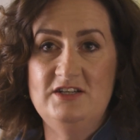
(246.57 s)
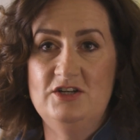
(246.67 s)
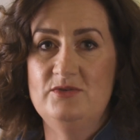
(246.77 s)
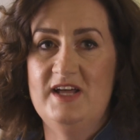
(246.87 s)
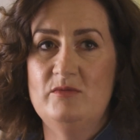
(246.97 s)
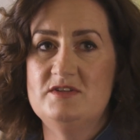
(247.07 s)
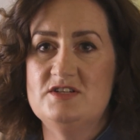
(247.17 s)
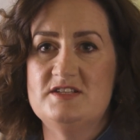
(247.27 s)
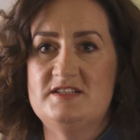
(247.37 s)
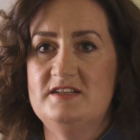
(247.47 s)
You know, that was
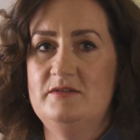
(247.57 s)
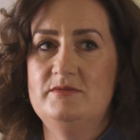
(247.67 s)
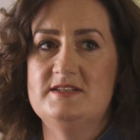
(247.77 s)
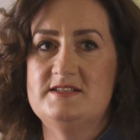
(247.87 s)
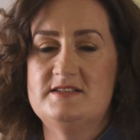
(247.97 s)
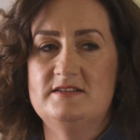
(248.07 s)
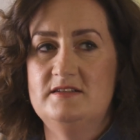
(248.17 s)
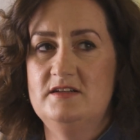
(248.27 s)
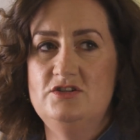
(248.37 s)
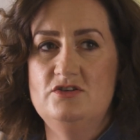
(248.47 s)
just, it was
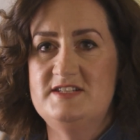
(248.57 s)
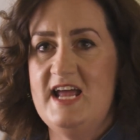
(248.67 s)
used